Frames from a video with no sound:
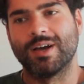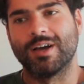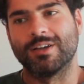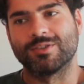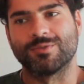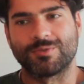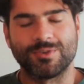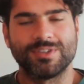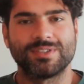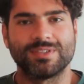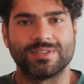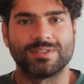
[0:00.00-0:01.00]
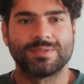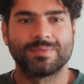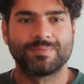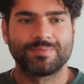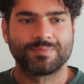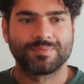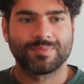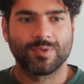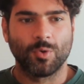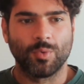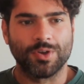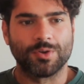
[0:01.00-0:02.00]
So for instance,
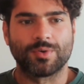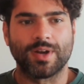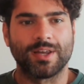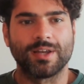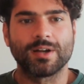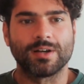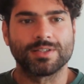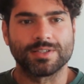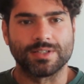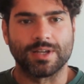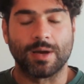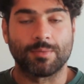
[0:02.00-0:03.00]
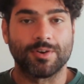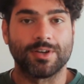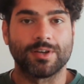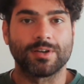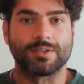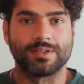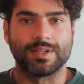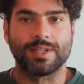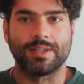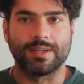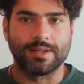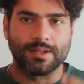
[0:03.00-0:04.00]
when you're writing content, I'm writing content
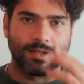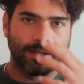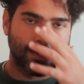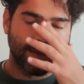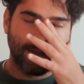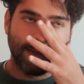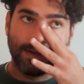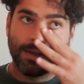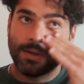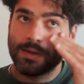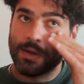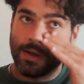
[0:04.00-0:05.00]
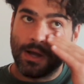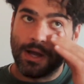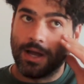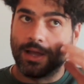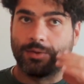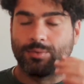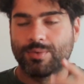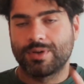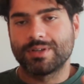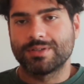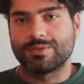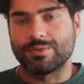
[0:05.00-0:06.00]
daily. Like, I
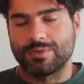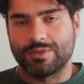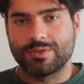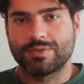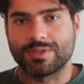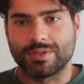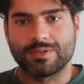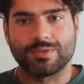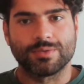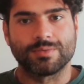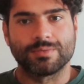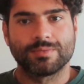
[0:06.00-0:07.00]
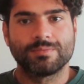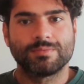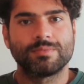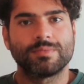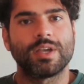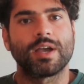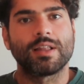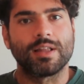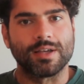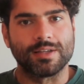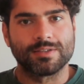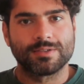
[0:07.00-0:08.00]
wanted to use it to get
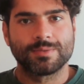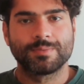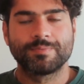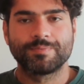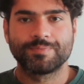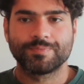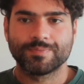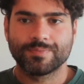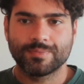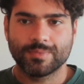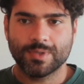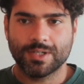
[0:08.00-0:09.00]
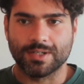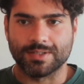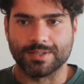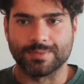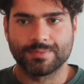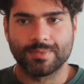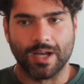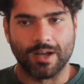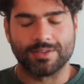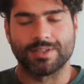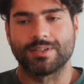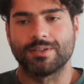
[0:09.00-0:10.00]
clients, because I
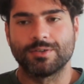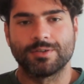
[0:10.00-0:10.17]
was like,